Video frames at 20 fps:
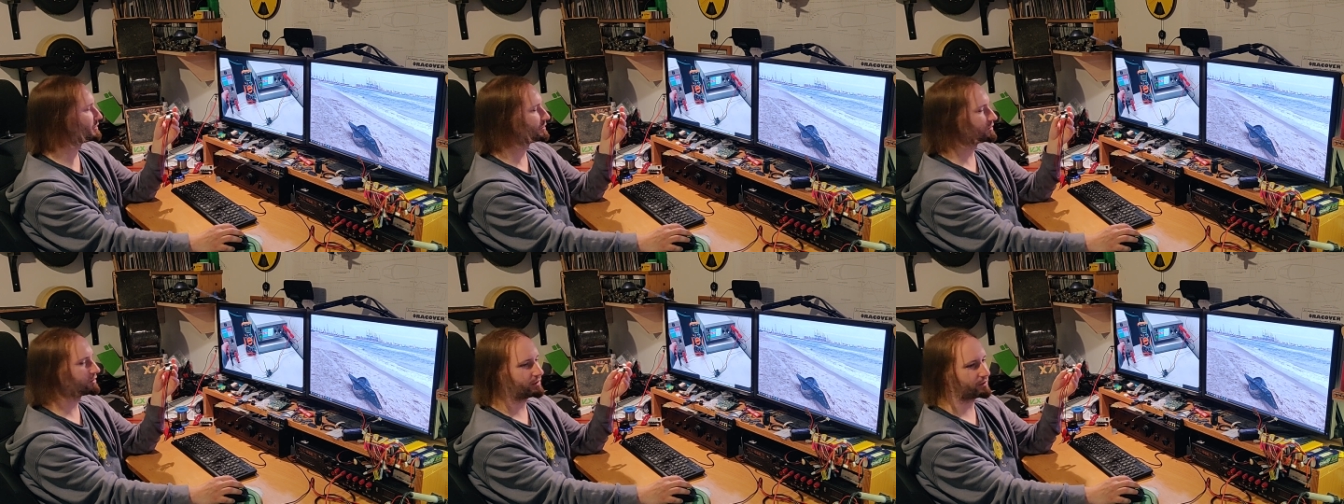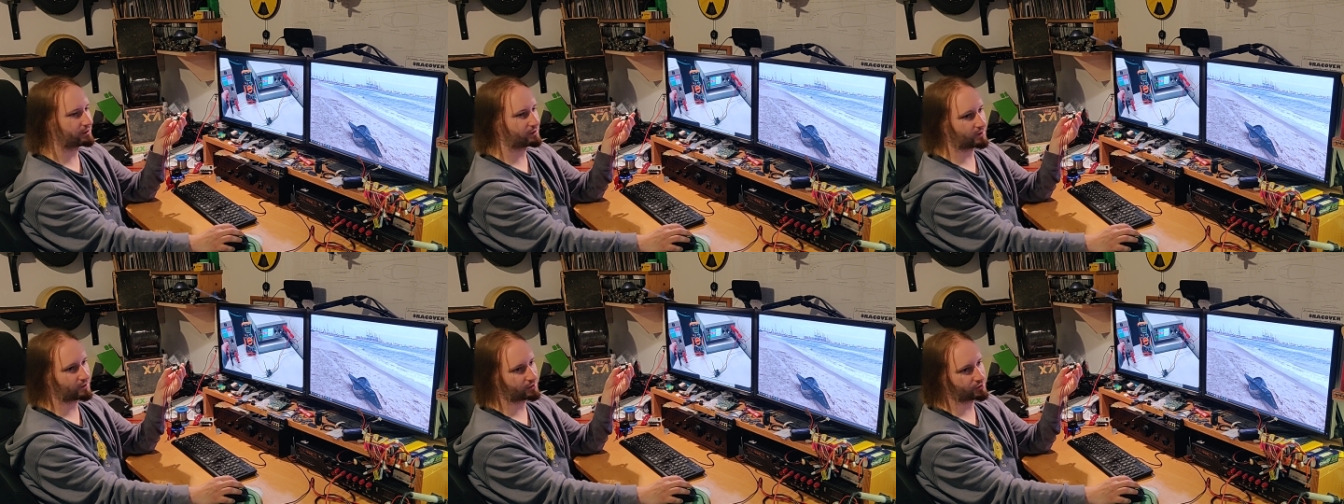the
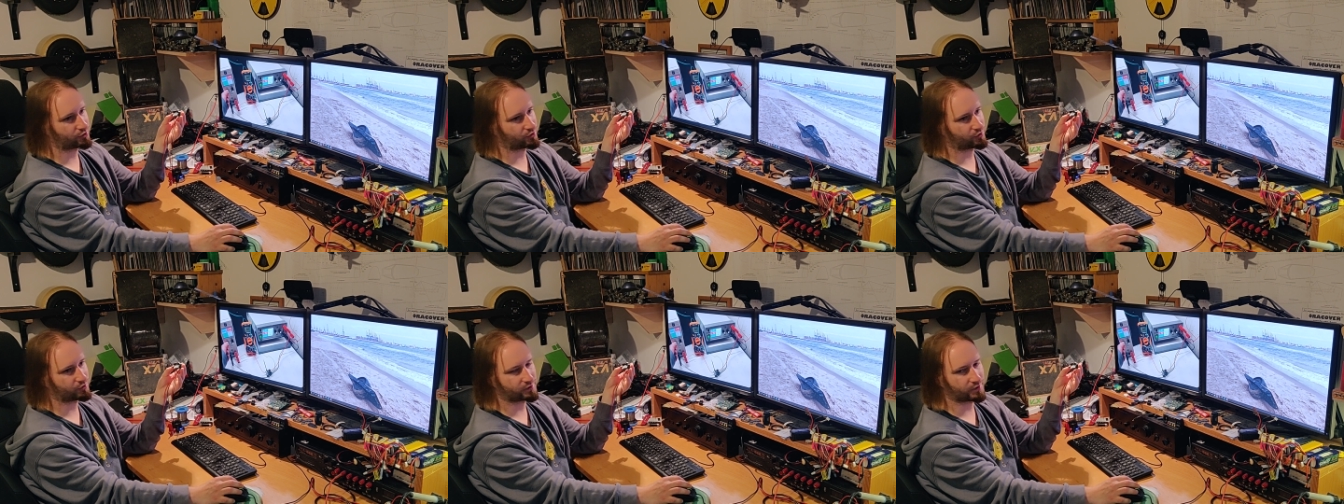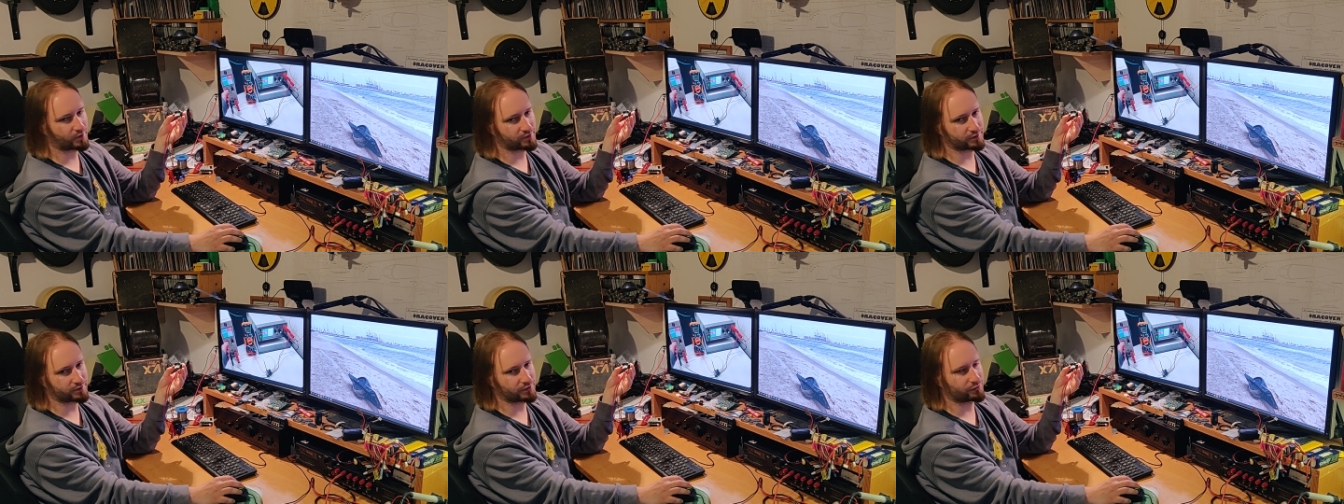thing actually
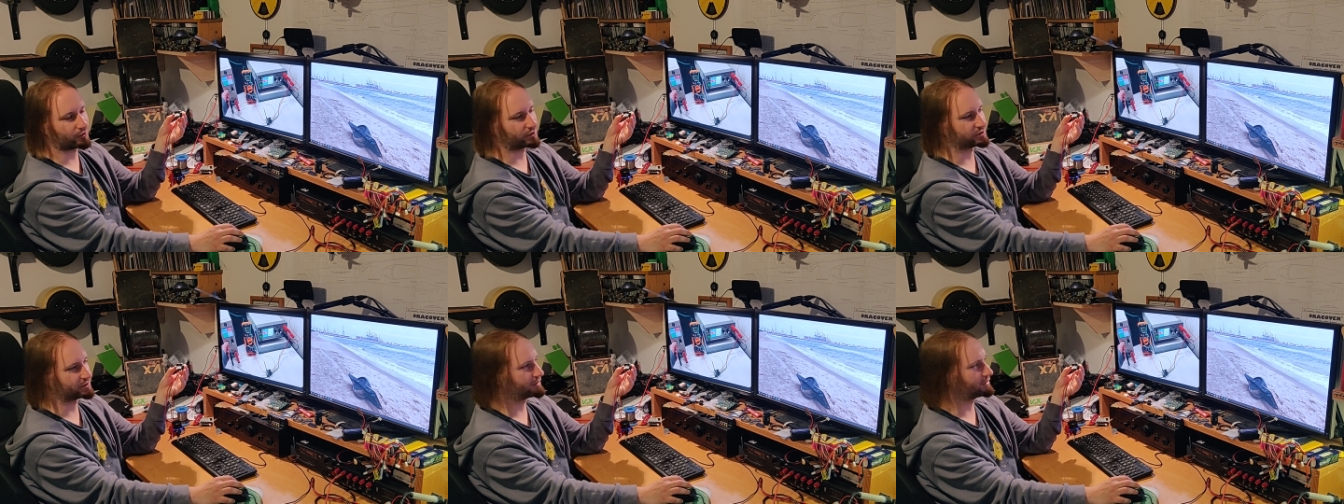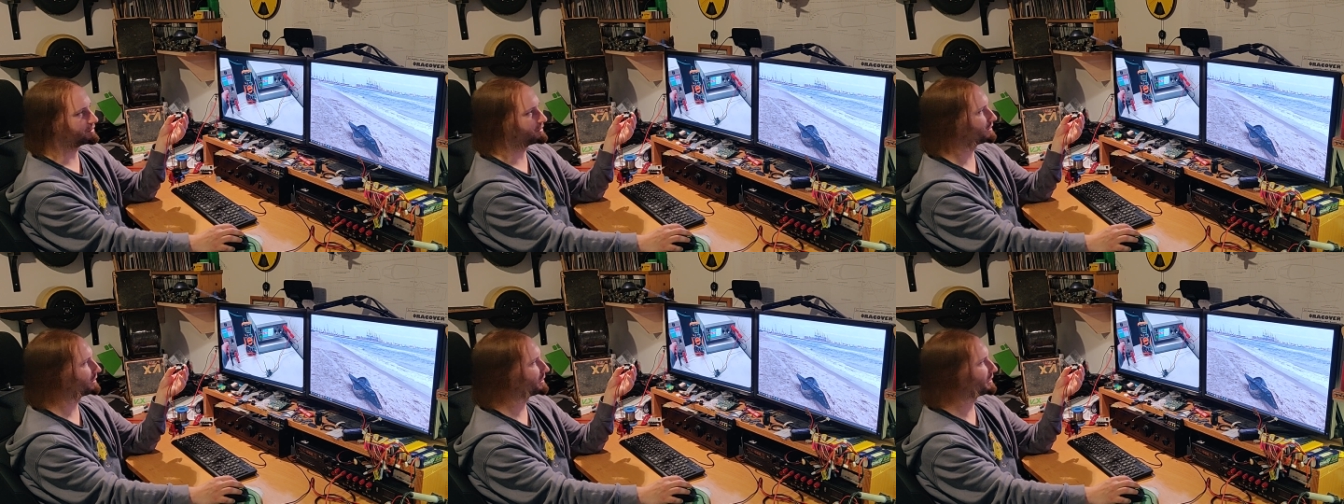started
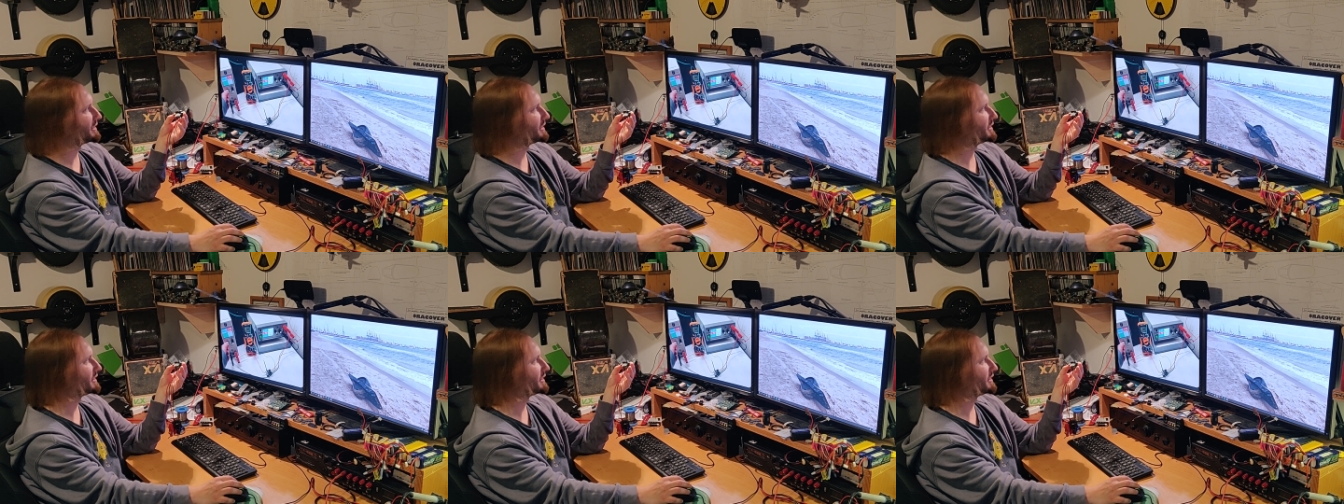working